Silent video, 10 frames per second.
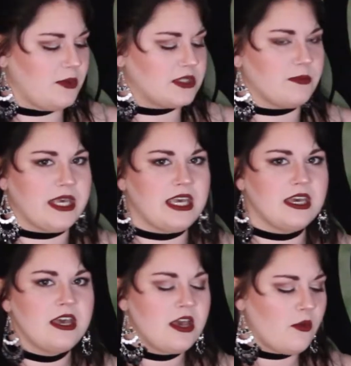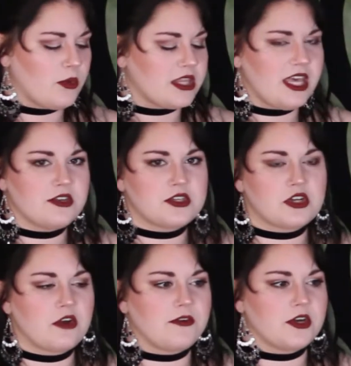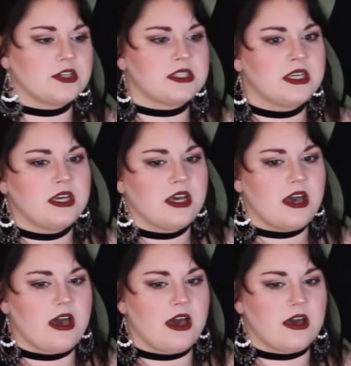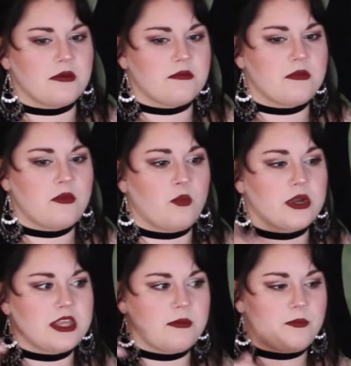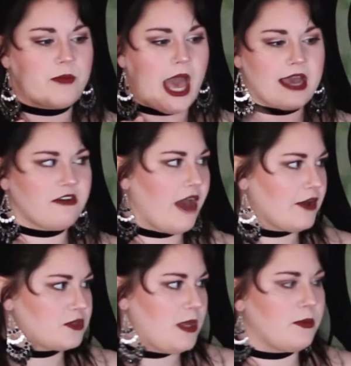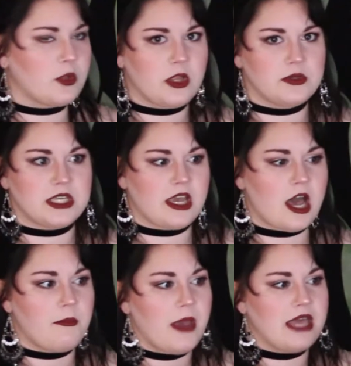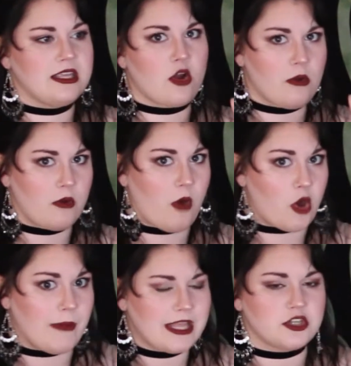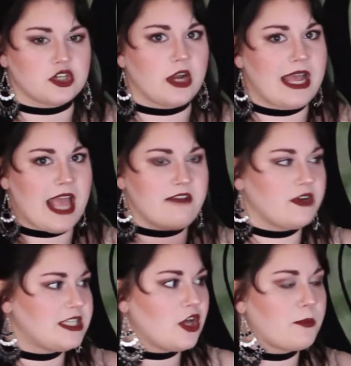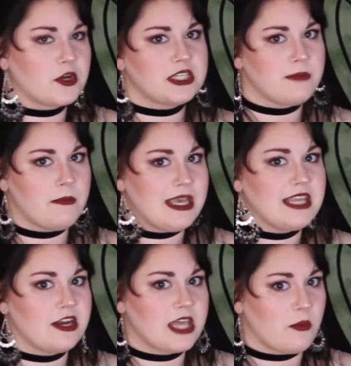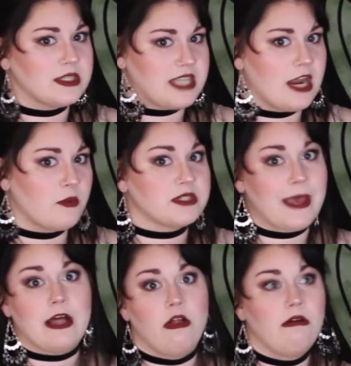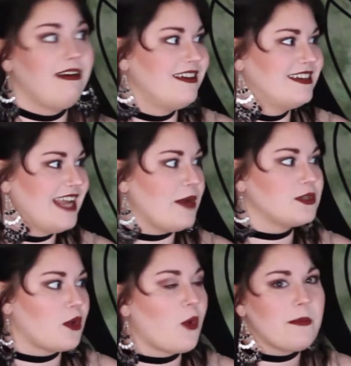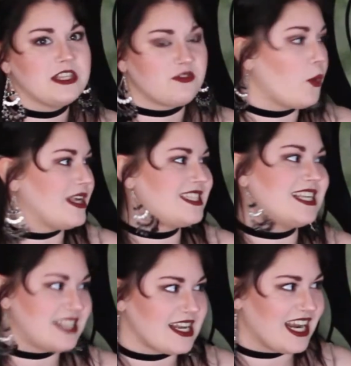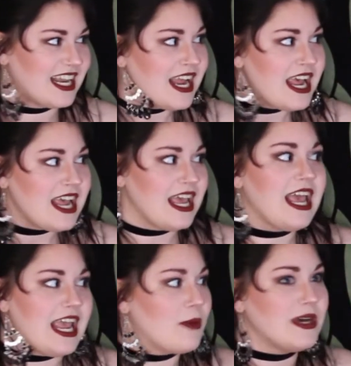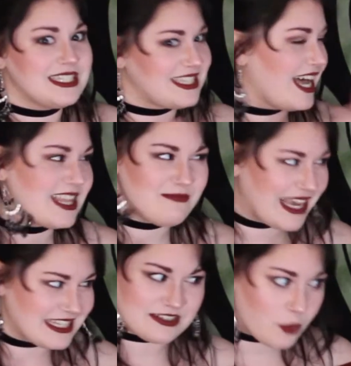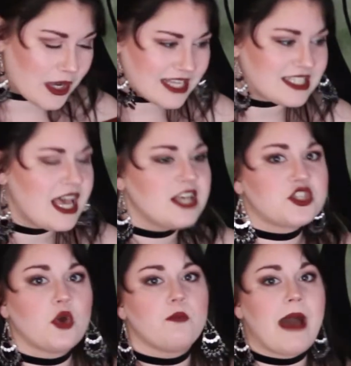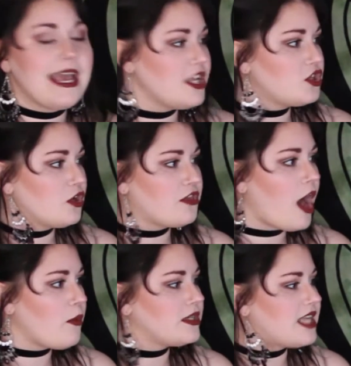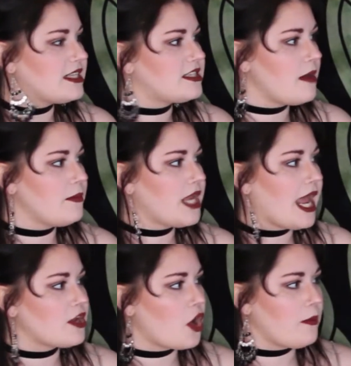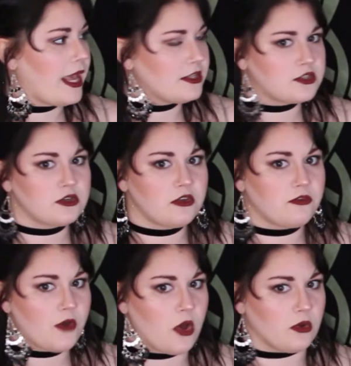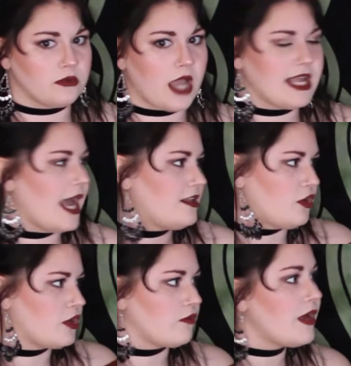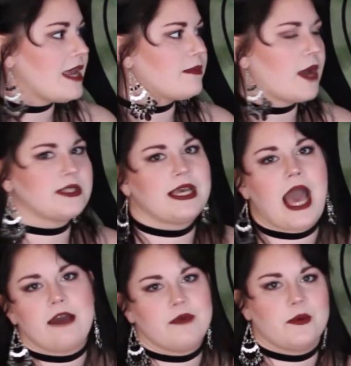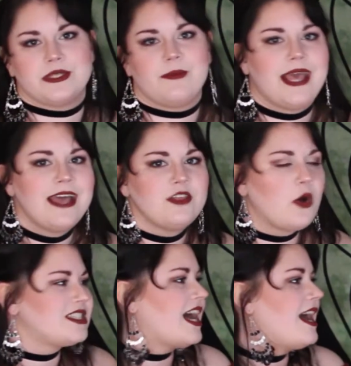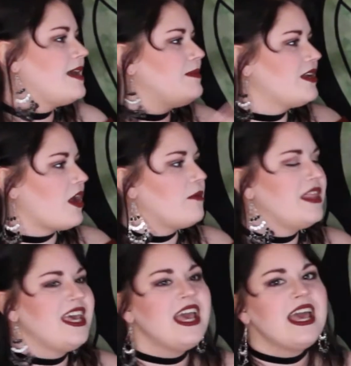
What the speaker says: It was me, one of the other servers, one of the back of house people closing up, and then our manager, and every single person but me that was male. It was a woman's voice that said it. Nice. It was not a man's voice. So my initial thought was that somebody had answered the phone. I hadn't heard it ring, but I was like, I was in my head the whole time, you know. Yeah.